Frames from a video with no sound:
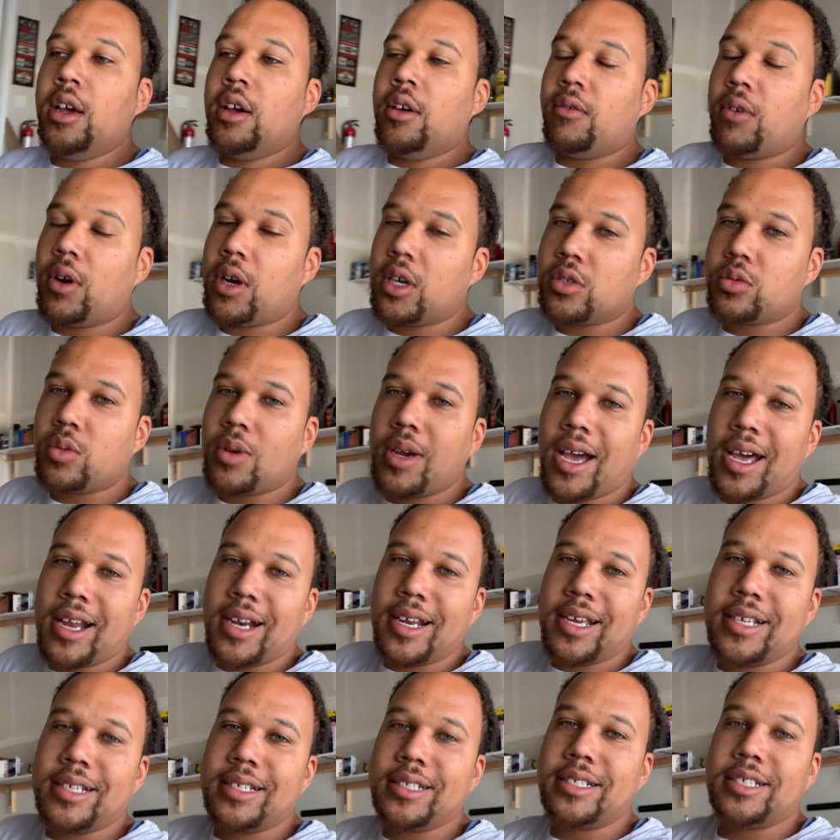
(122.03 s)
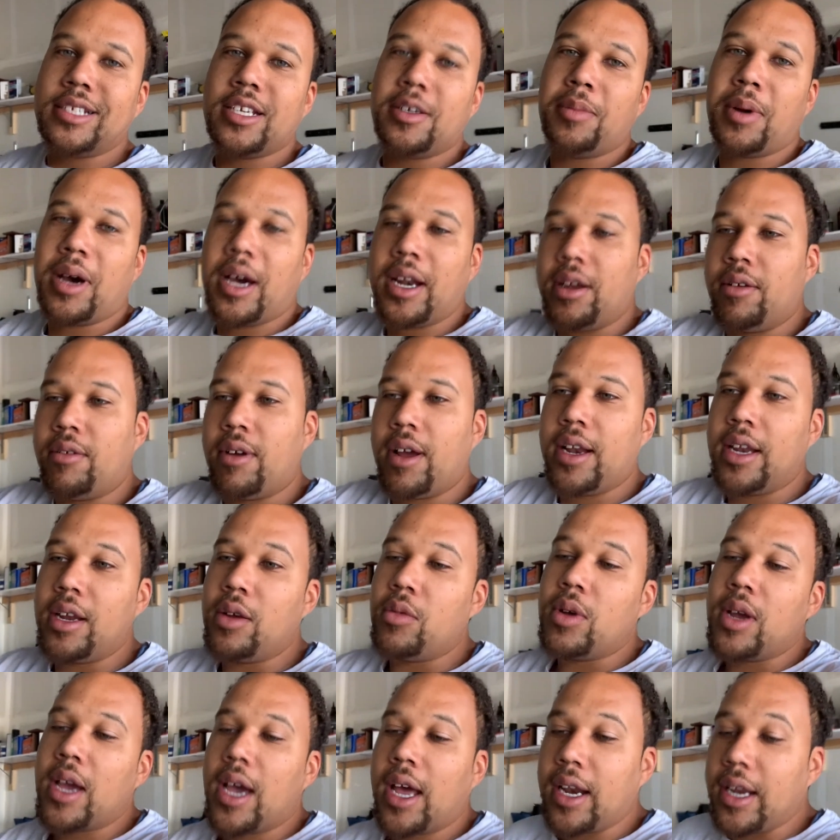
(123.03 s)
First, we got to the G body ready.
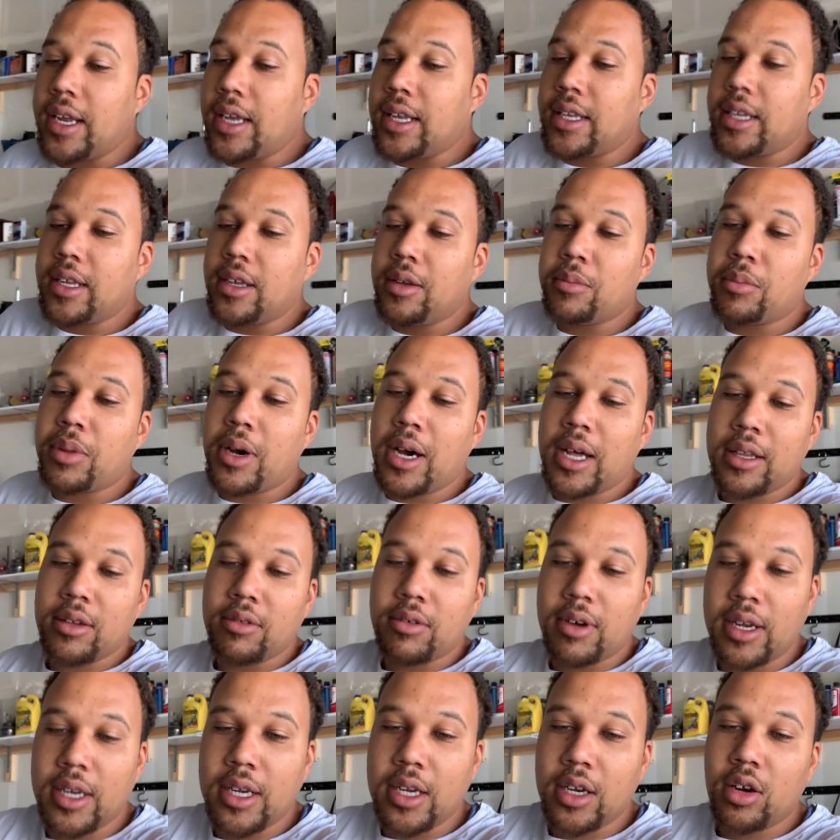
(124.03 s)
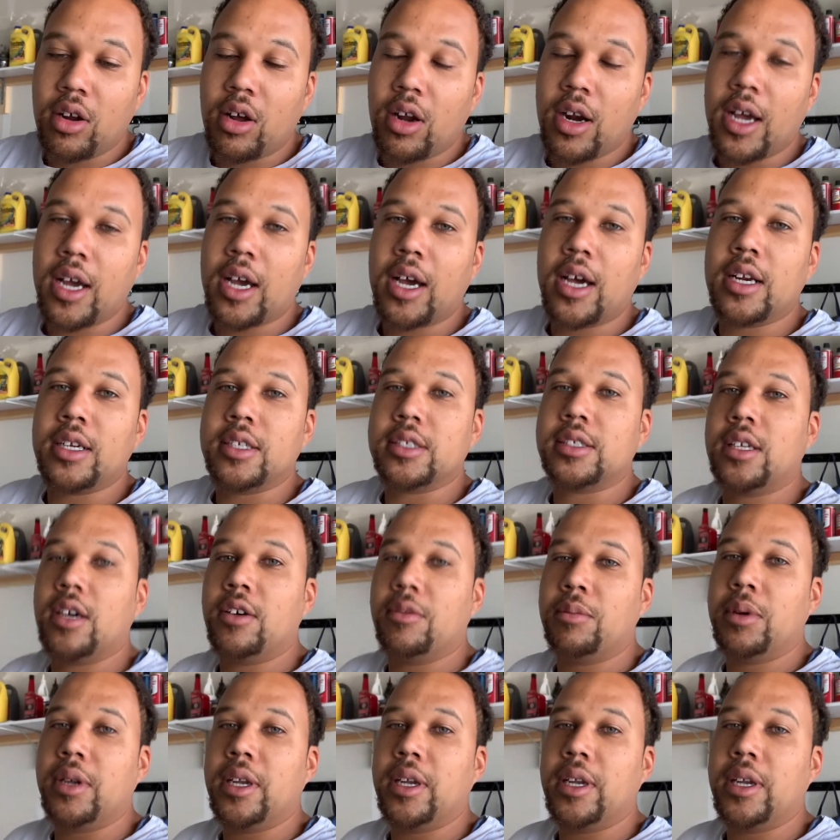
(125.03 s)
We got to get the Impala ready and all that kind of stuff.